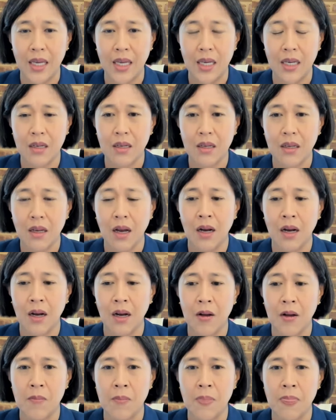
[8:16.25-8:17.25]

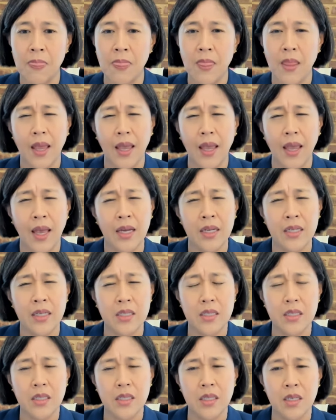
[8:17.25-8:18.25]
um, and
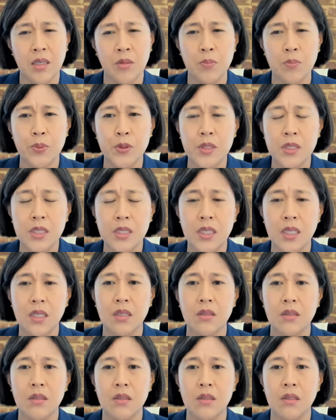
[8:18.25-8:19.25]
in particular
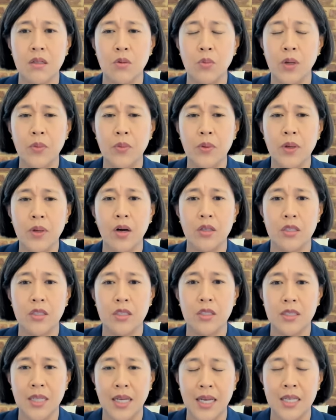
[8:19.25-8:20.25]
where we are today as
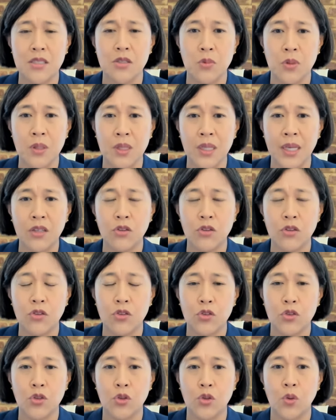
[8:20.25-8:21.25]
it relates
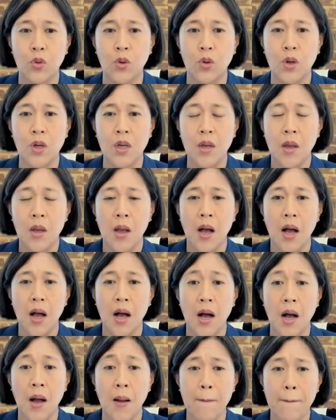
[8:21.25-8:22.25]
to uh,
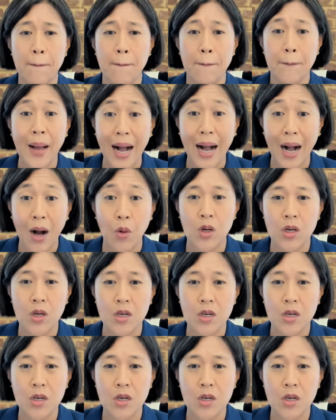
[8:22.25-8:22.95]
power